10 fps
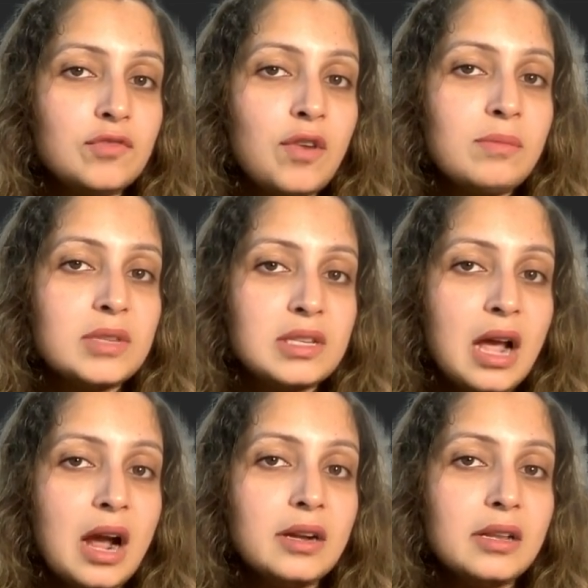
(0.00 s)
from
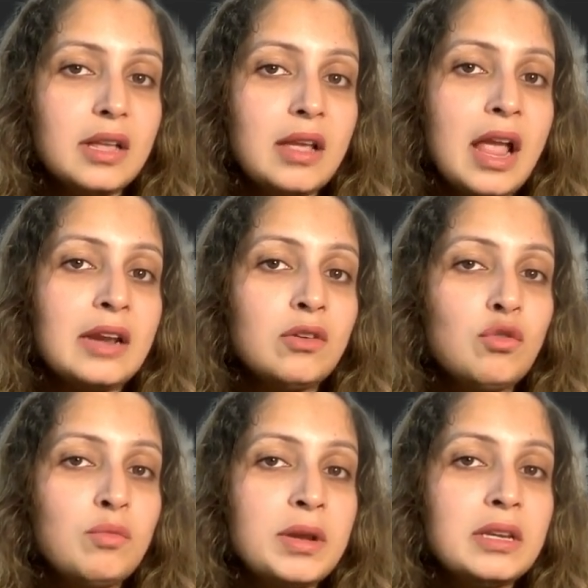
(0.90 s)
start and
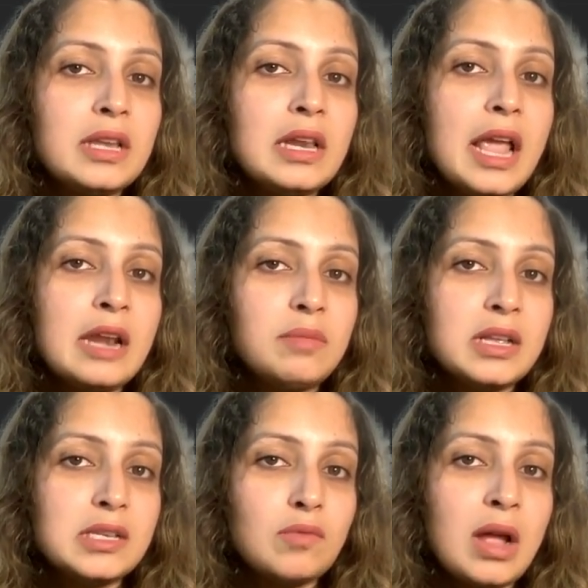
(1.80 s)
looping till n
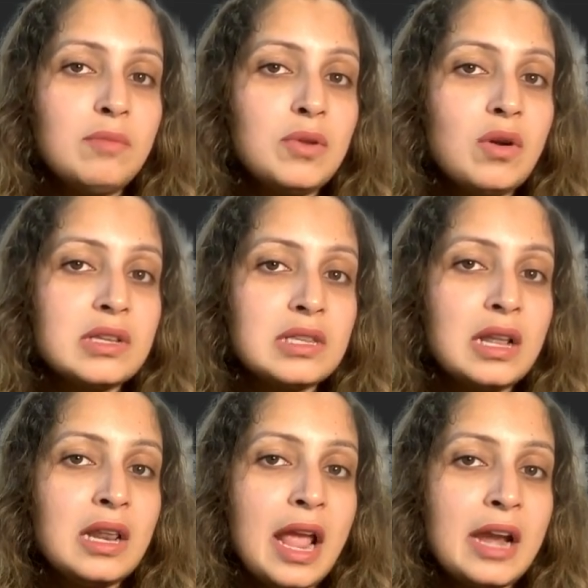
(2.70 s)
plus 1, because
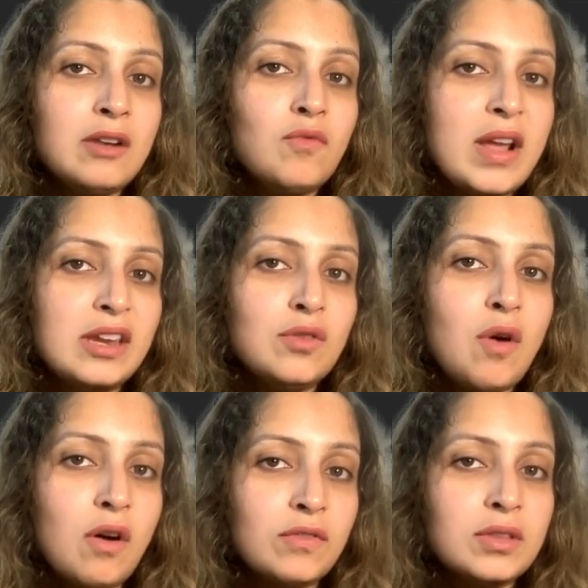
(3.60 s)
the n value
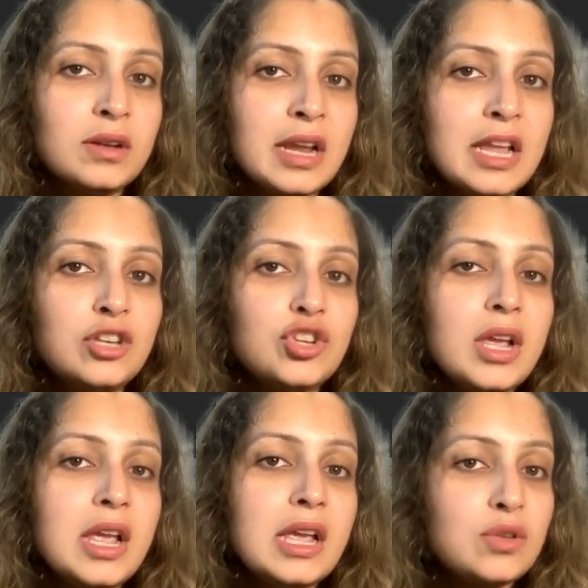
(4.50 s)
of the range
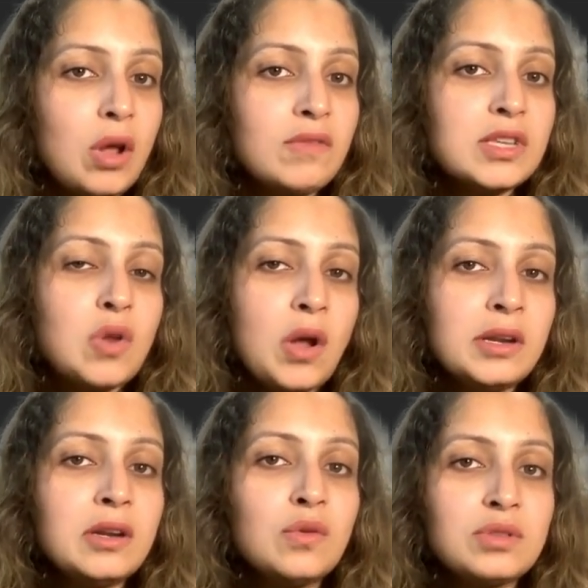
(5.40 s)
is always
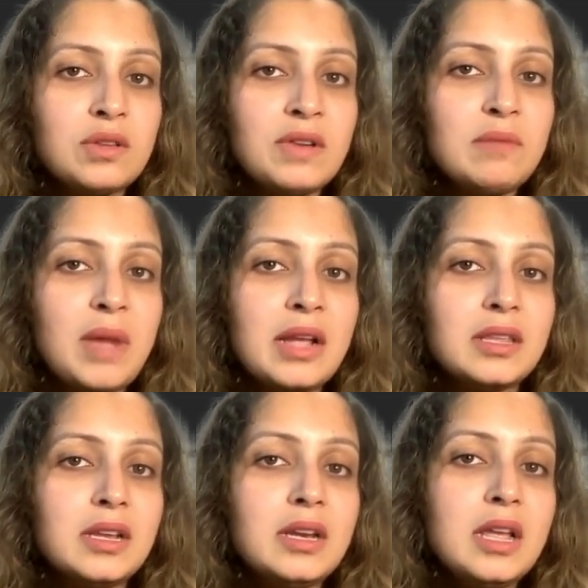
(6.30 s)
non-inclusive in
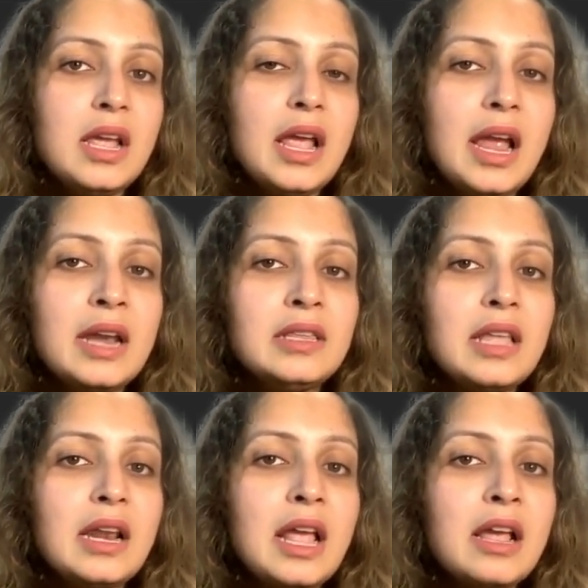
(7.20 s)
Python. And
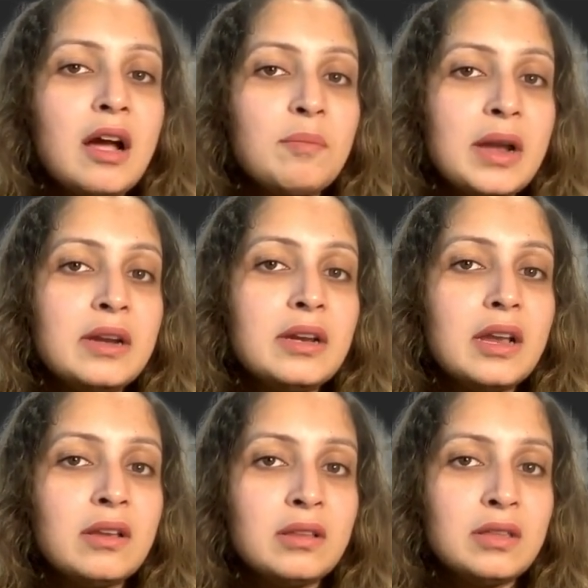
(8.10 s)
then I append
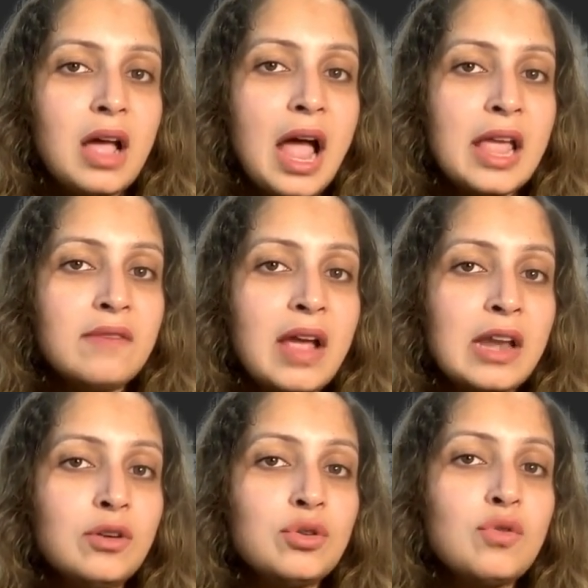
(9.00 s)
the I
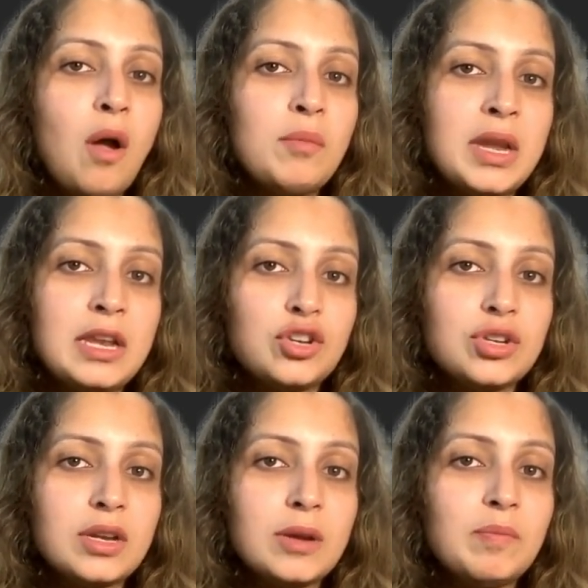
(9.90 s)
value to
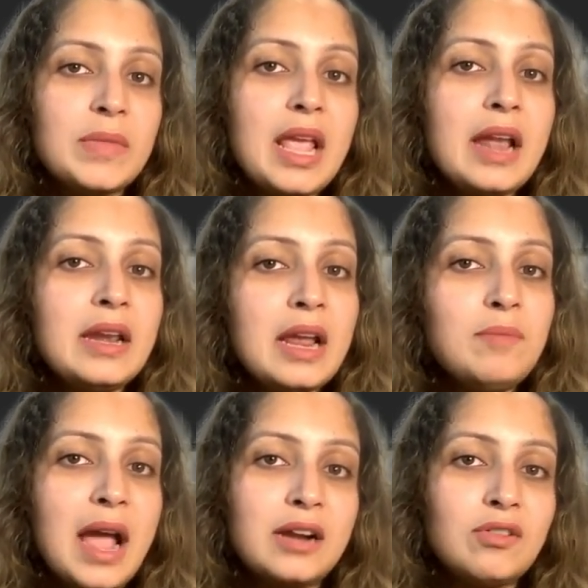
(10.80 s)
combination. And I
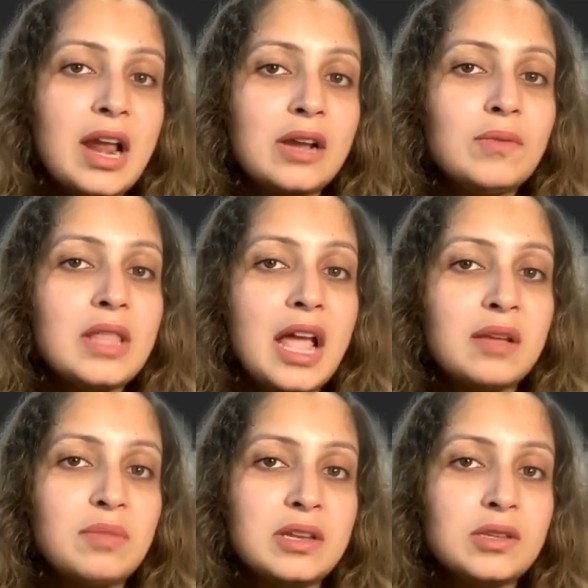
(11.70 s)
backtrack with
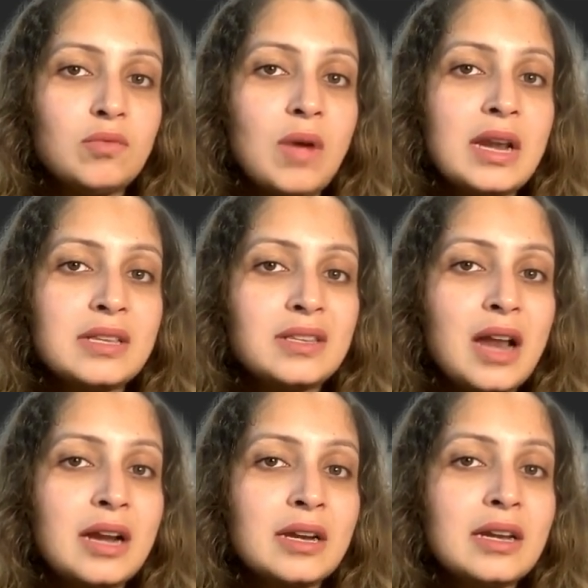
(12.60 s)
I plus 1 as
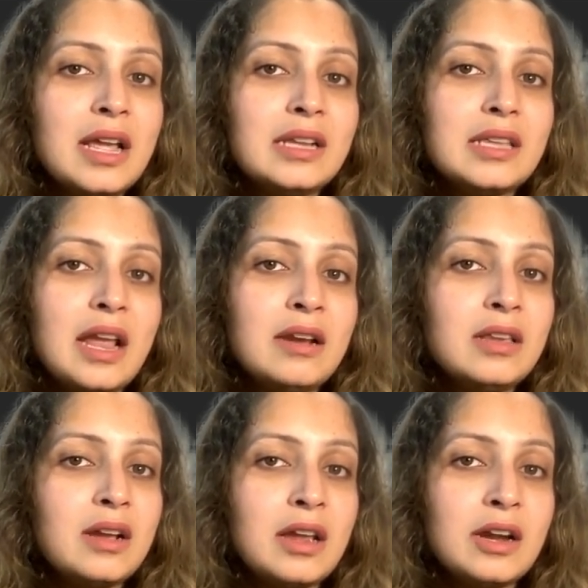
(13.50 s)
start index
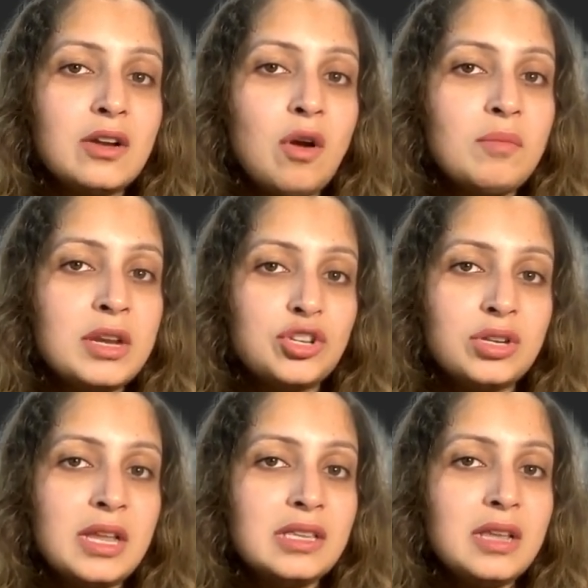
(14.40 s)
and the current
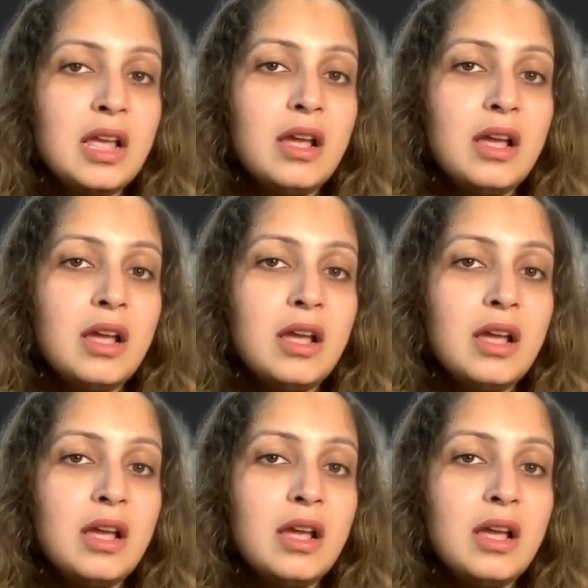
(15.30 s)
combination as